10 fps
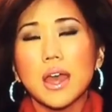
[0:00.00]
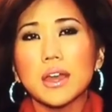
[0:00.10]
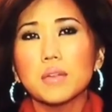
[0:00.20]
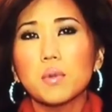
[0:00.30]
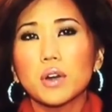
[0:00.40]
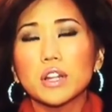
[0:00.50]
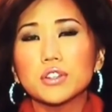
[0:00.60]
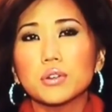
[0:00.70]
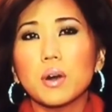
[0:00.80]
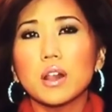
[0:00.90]
Hey, good
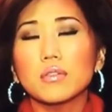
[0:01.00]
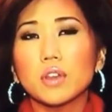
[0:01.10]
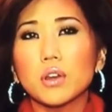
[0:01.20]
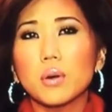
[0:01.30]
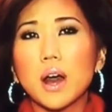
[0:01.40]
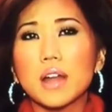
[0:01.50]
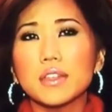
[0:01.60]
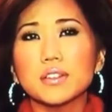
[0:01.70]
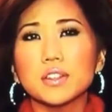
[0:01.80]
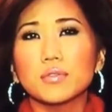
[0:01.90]
morning to all of you.
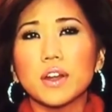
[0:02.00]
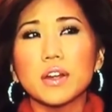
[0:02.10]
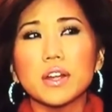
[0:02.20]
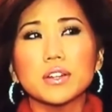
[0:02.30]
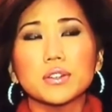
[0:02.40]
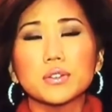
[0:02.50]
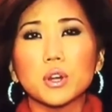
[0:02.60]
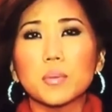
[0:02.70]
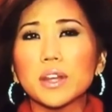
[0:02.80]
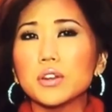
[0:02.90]
Uh, this is very
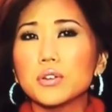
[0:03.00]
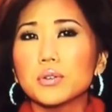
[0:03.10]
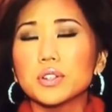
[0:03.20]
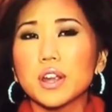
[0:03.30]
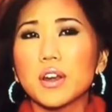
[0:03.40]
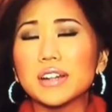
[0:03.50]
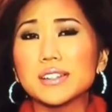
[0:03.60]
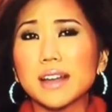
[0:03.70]
disturbing news here,